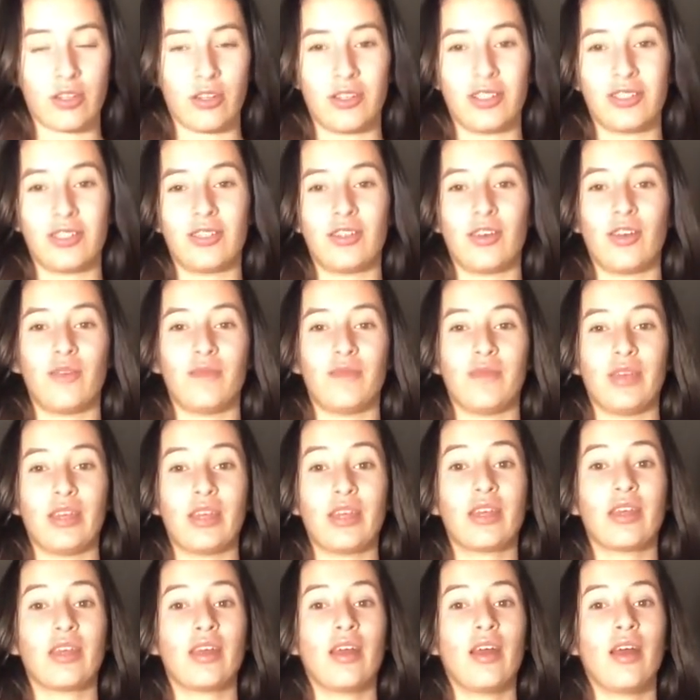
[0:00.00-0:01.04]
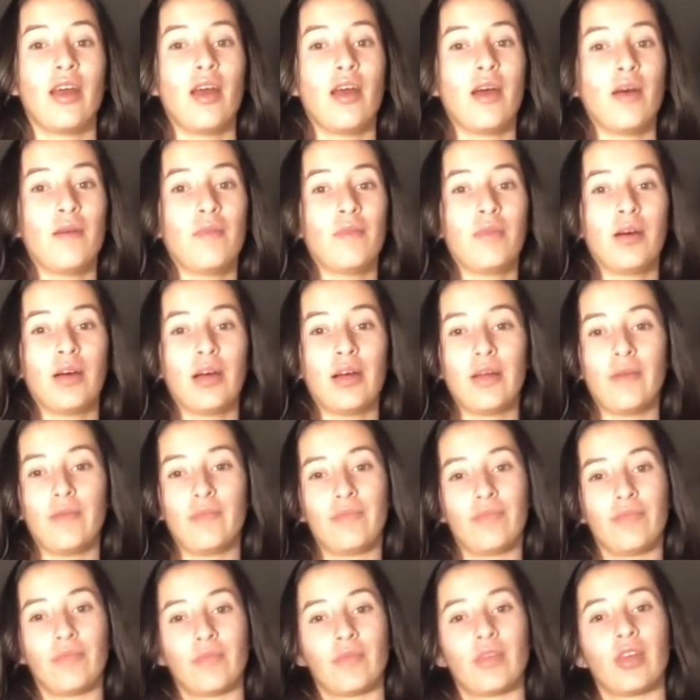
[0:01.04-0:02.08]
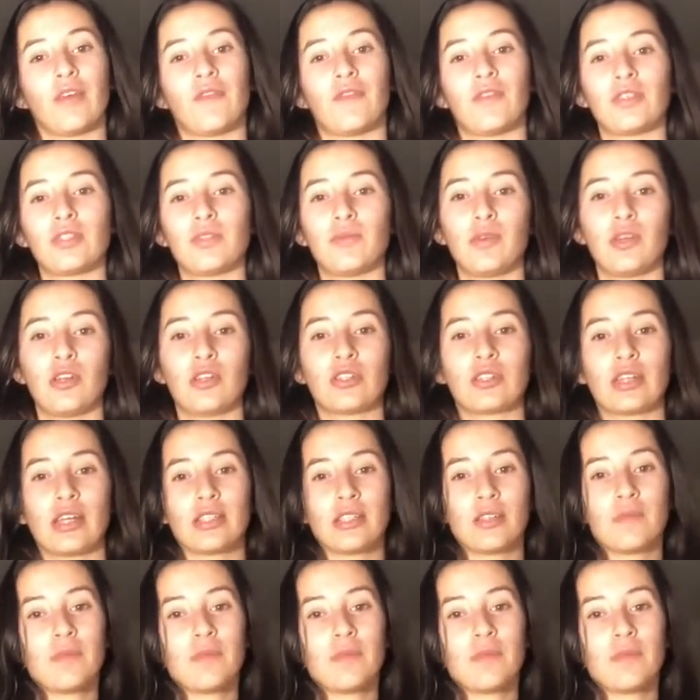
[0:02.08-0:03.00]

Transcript: honestly on me. But if it was a bigger size,